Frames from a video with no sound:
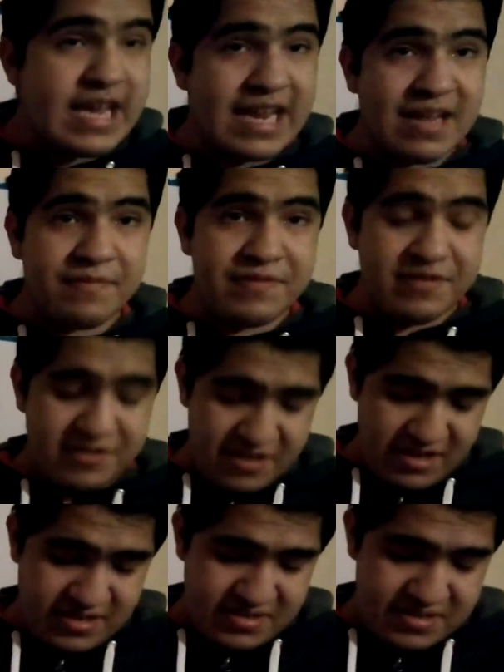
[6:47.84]
In a few
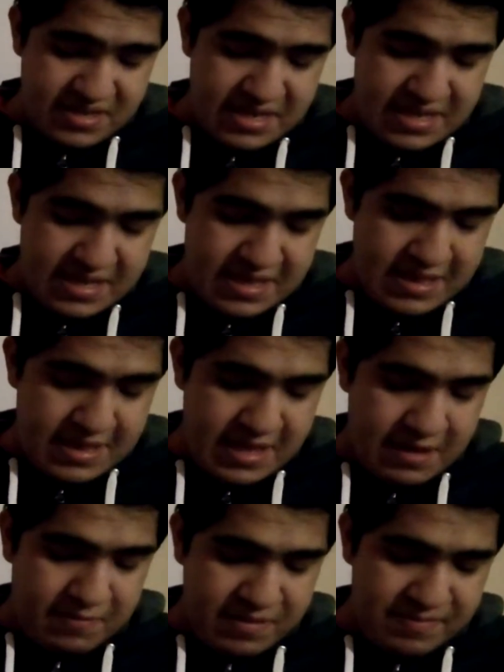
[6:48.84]
years,
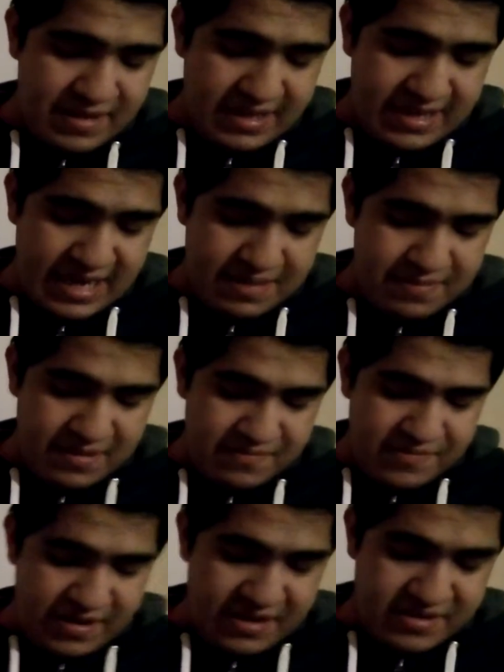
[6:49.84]
the windmill had been
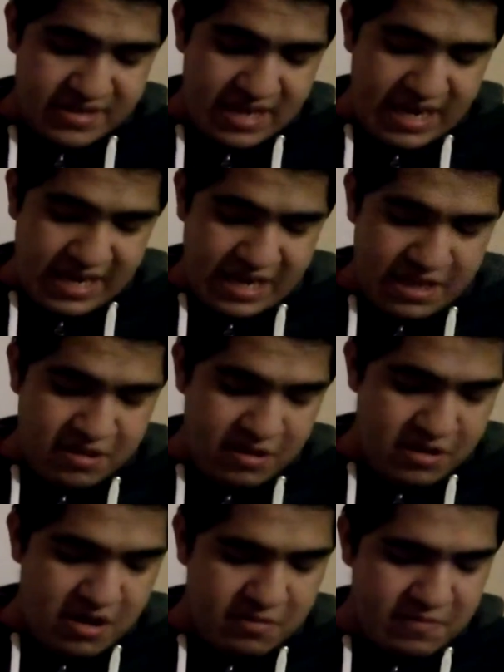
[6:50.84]
finished, and
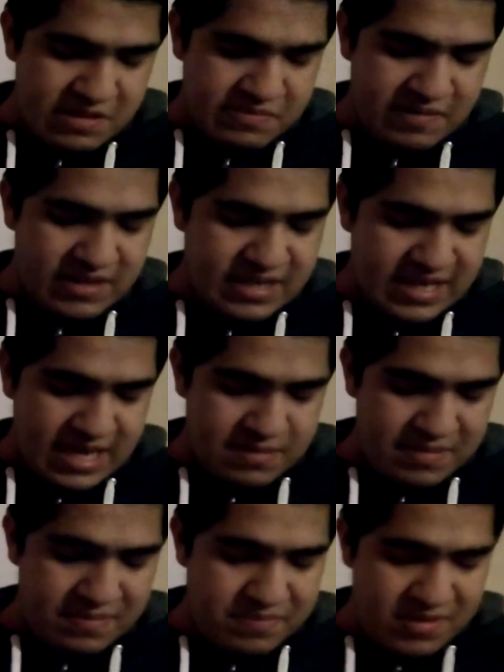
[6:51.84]
another windmill
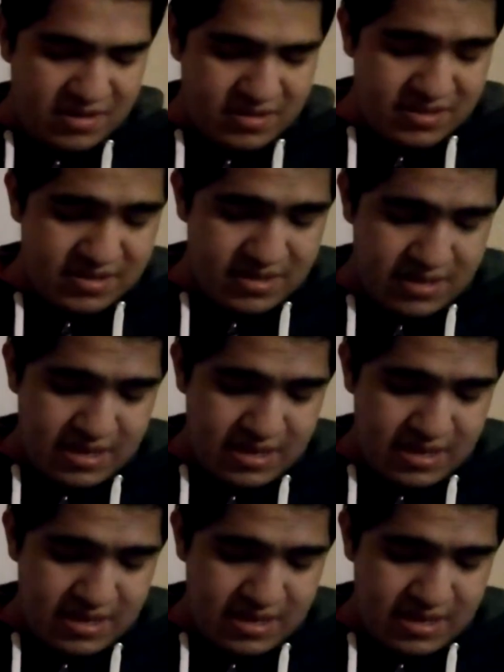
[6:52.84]
had been built,